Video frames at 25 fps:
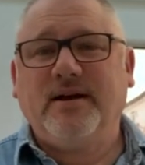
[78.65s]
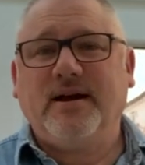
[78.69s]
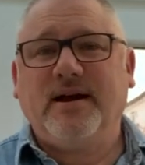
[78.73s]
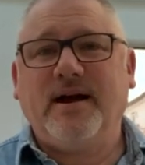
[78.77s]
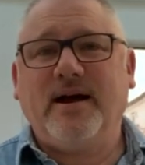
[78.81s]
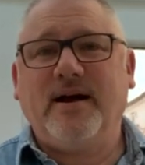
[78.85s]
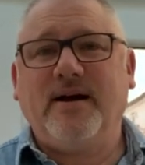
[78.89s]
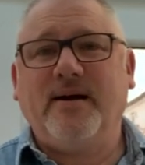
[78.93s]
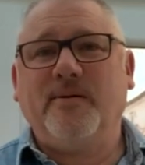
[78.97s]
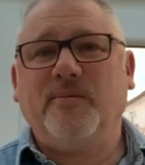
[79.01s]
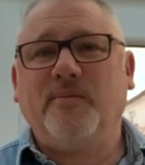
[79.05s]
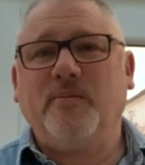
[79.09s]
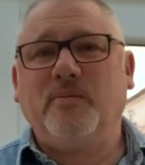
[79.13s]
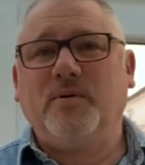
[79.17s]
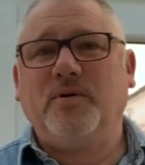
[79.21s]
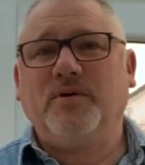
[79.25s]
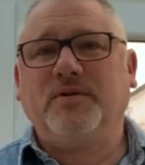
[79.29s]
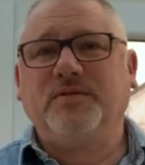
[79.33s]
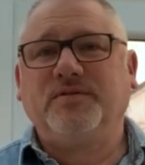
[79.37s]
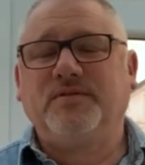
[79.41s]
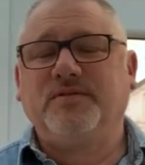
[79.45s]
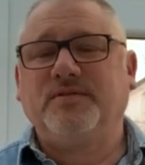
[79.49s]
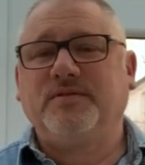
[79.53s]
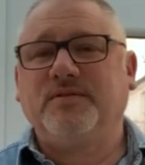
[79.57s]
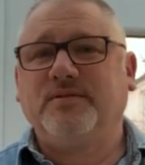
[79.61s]

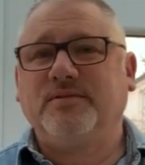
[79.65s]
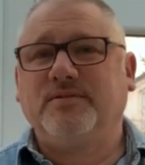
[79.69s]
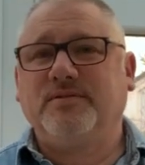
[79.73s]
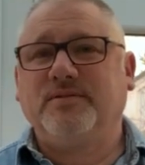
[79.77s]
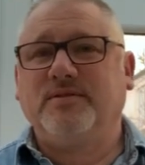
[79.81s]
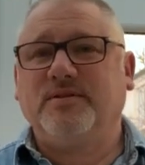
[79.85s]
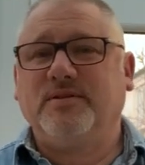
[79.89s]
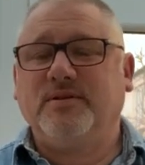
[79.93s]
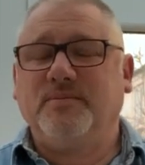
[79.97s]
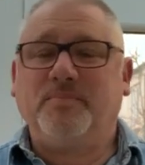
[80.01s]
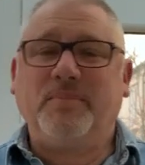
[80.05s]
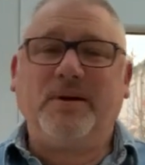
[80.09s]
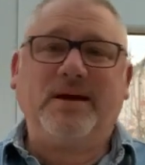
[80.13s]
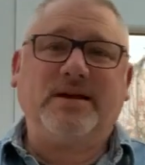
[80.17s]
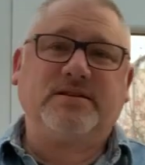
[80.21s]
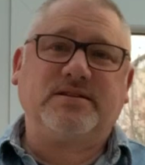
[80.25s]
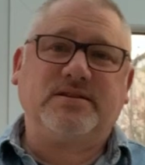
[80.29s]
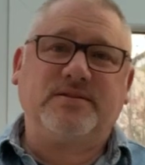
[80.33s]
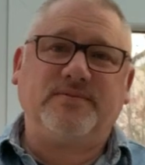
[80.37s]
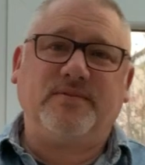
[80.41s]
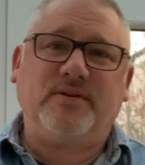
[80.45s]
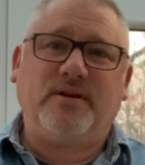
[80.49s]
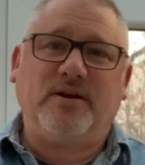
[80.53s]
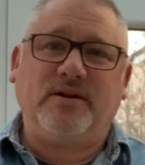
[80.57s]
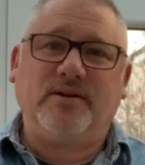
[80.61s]
was, to the best
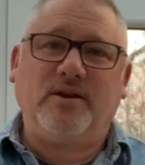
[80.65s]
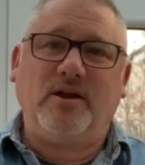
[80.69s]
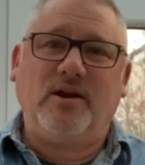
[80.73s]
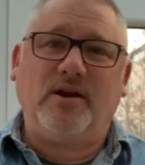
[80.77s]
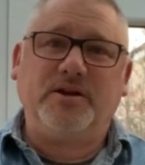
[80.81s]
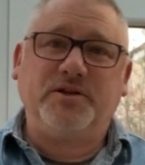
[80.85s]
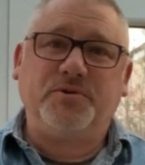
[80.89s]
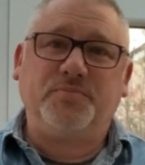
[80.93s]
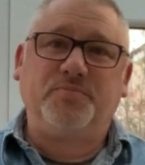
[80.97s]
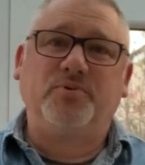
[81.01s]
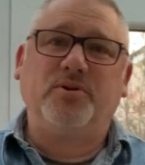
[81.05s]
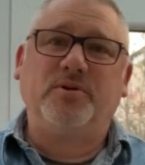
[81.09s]
of our knowledge,